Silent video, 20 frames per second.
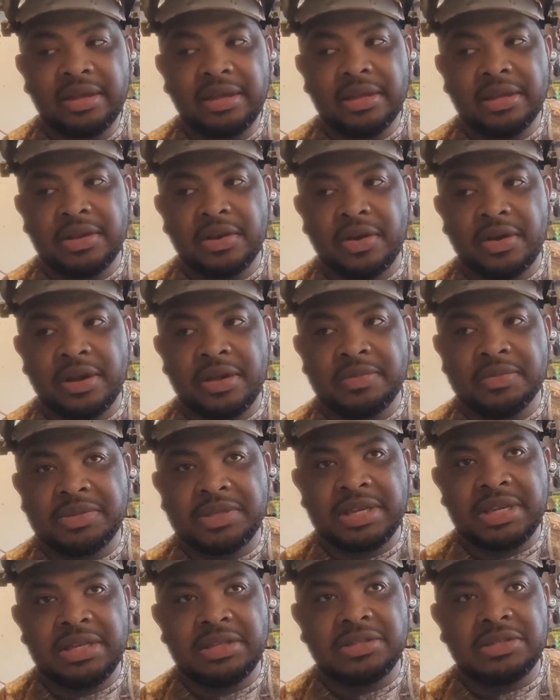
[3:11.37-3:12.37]
You know what I'm
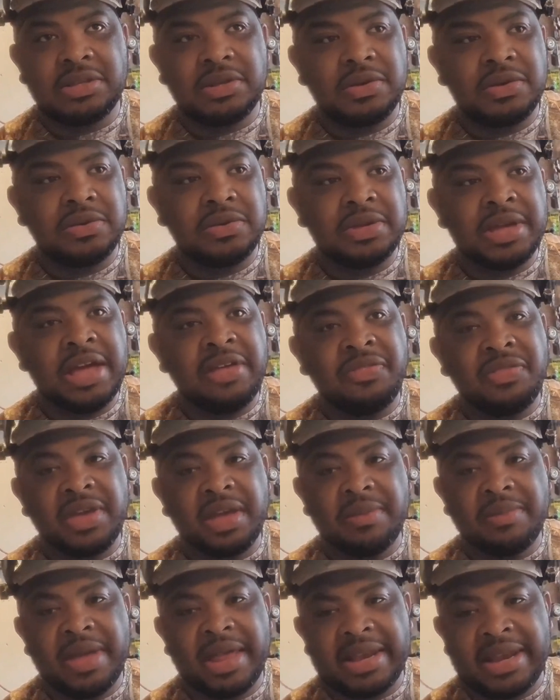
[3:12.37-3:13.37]
saying? So you gotta
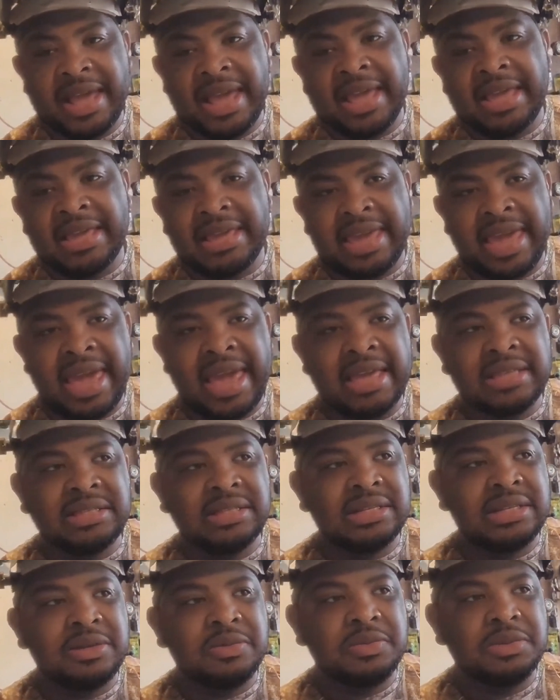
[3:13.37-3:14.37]
think about that in gas,
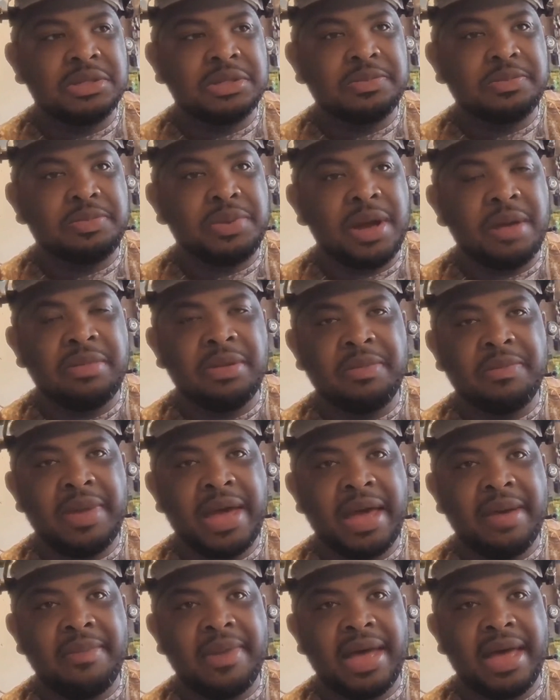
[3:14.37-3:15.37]
and then we probably
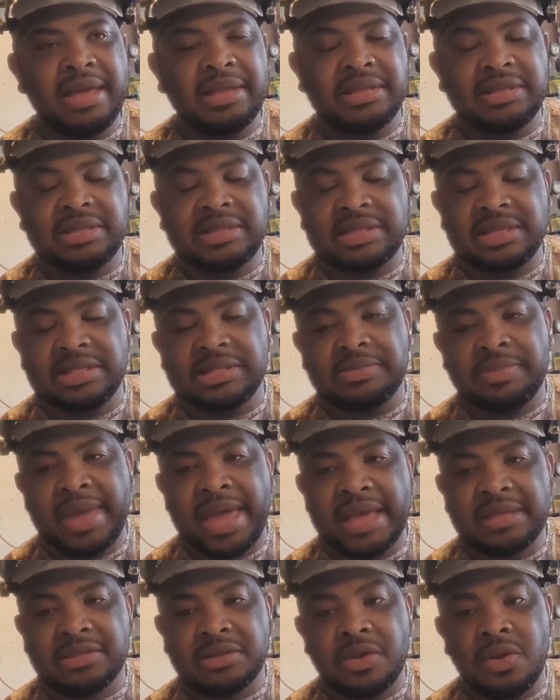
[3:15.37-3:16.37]
buy about 6
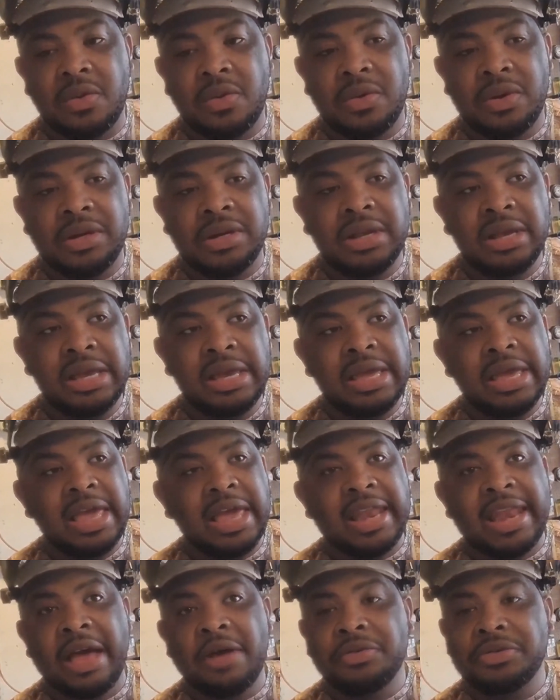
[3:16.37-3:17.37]
bags of corn,
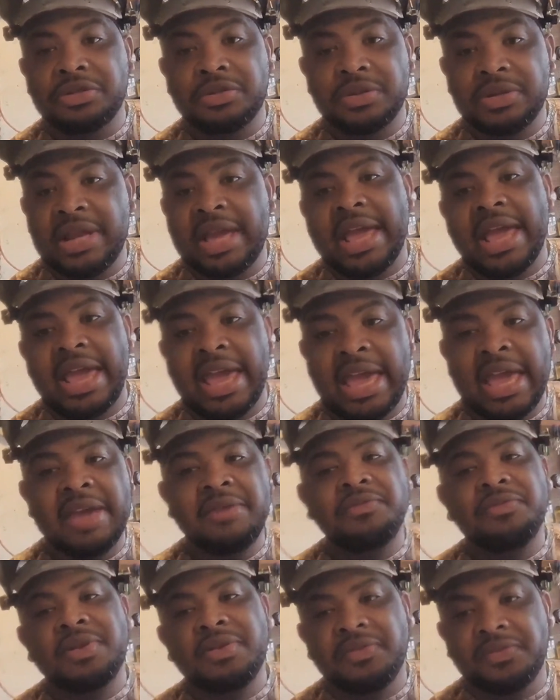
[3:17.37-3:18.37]
and I was doing that
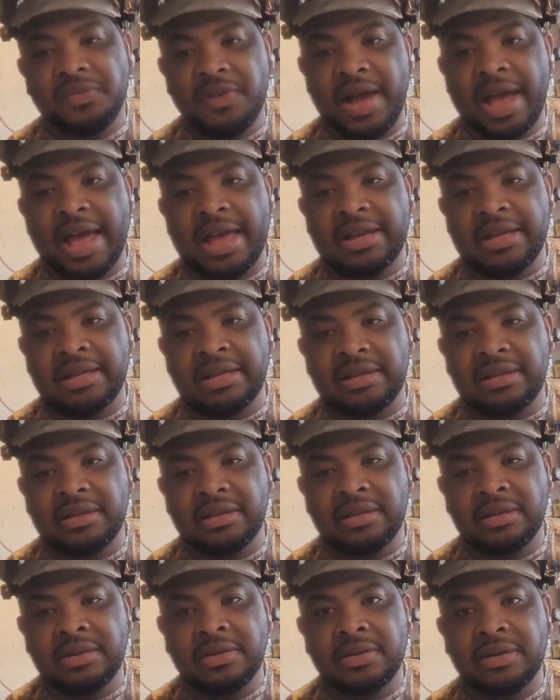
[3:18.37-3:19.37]
every Friday.
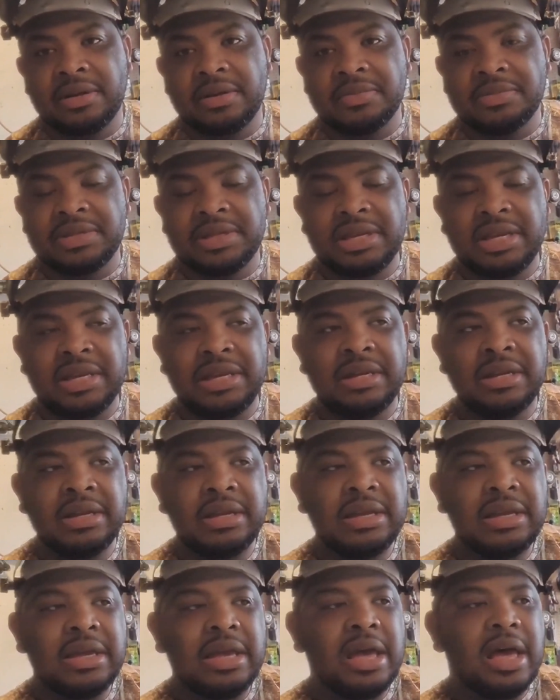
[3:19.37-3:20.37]
You know what I'm saying?
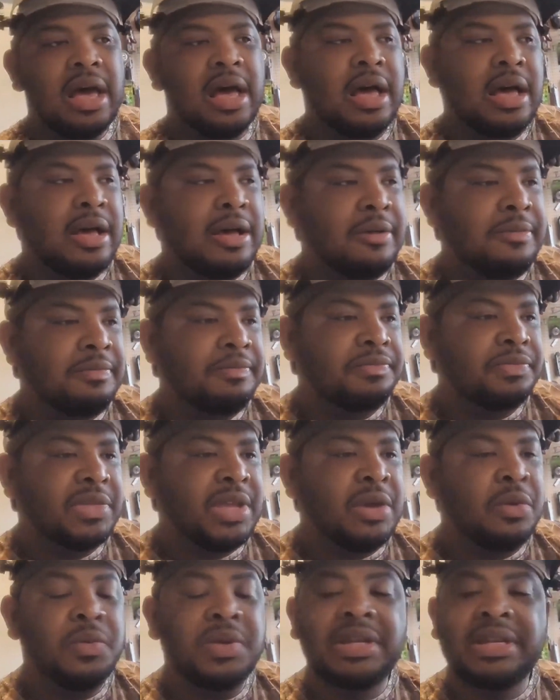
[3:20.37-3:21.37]

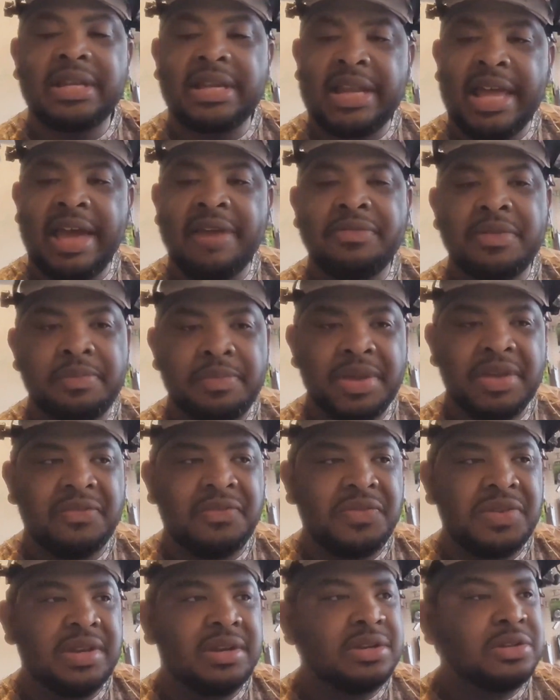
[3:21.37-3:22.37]
And we did have the big
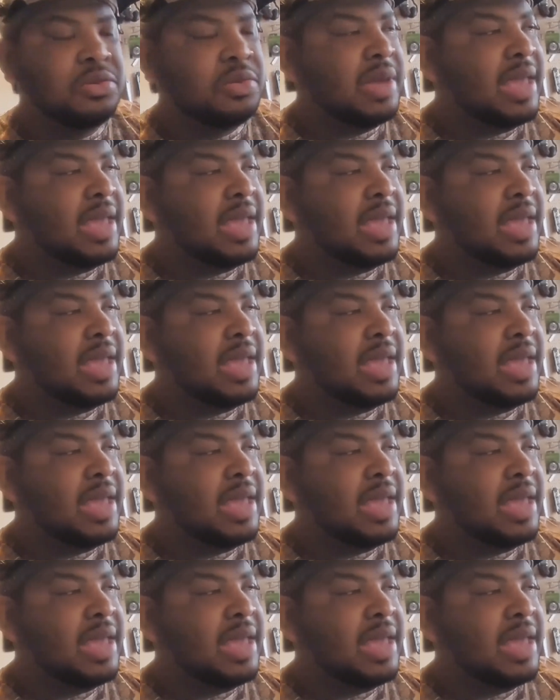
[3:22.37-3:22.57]
feeders.